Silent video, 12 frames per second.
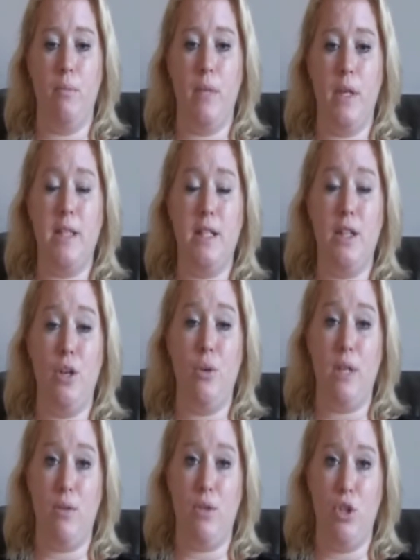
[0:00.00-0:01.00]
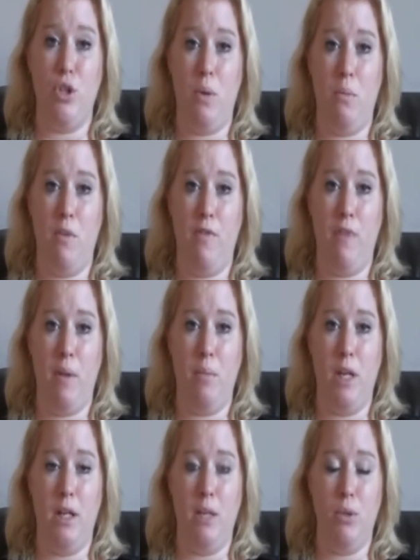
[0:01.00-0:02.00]
It didn't go down too well with my
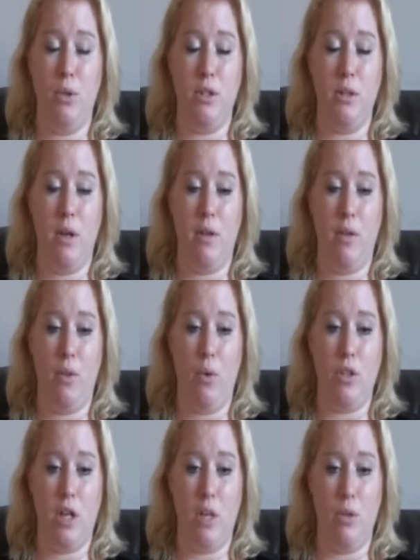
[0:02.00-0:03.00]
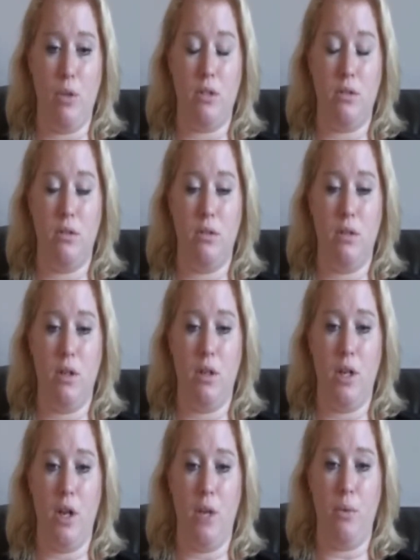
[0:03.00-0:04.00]
family, but I thought I would,
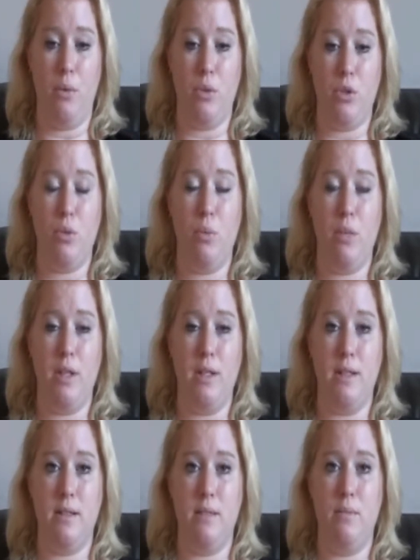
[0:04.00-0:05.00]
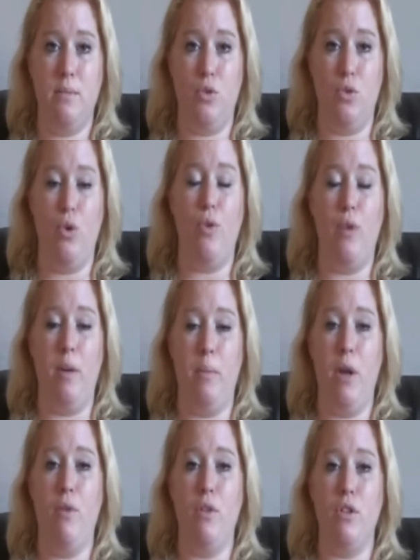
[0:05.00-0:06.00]
there was something drawing
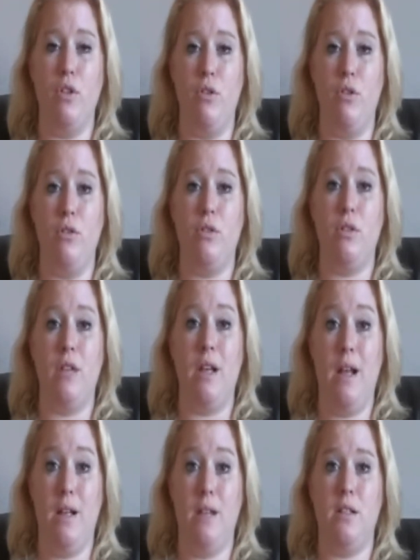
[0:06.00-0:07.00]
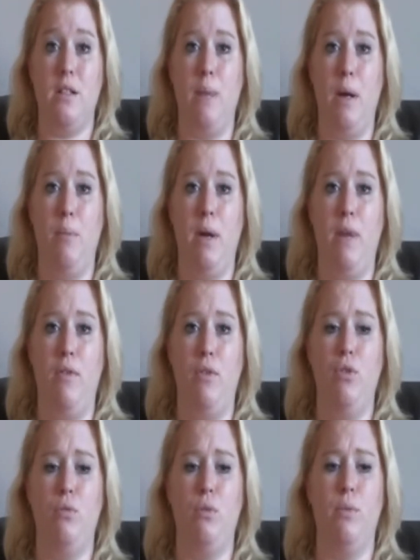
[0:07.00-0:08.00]
me over to her to ask about
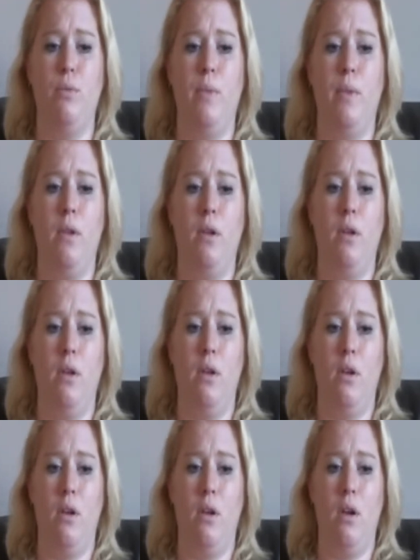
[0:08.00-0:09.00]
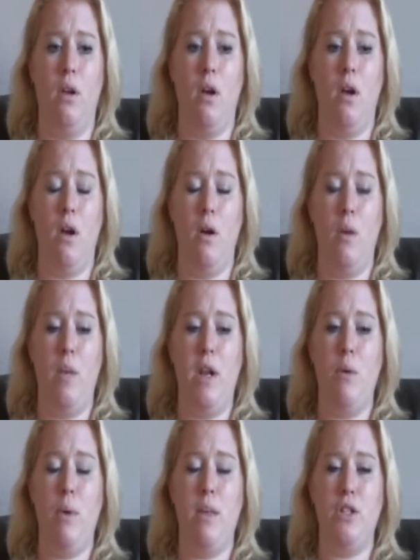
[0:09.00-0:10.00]
paranormal. And when
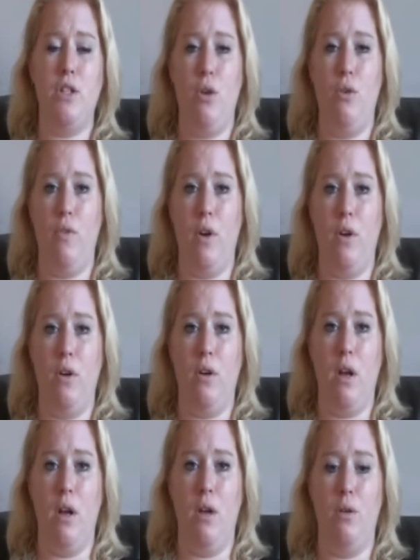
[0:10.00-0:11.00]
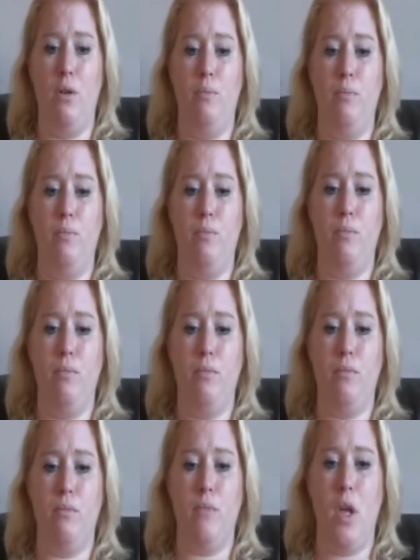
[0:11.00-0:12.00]
I went over,
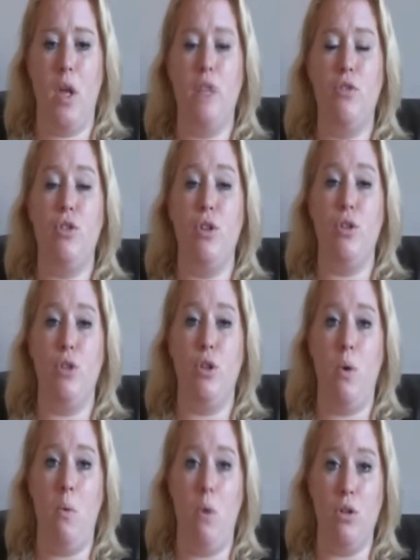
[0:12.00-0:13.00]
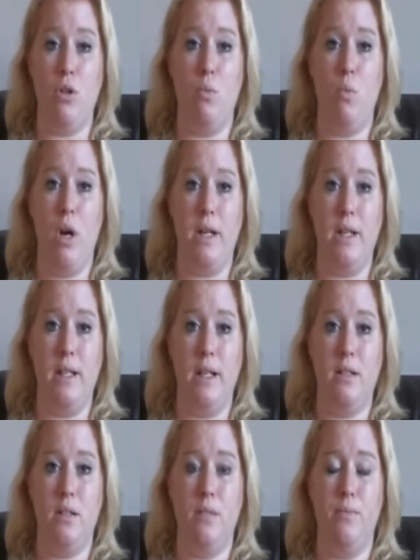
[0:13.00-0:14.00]
I introduced who I was and what I did,